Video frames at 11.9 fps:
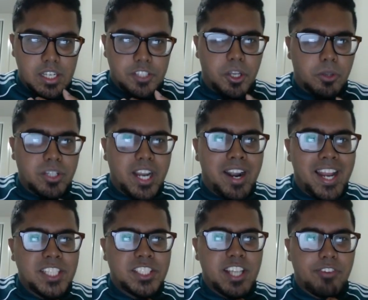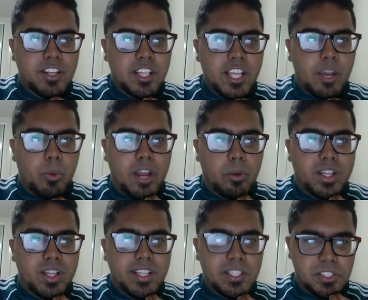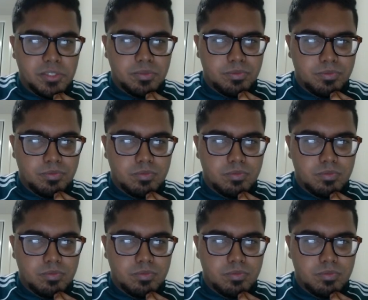So there is definitely a way to win this.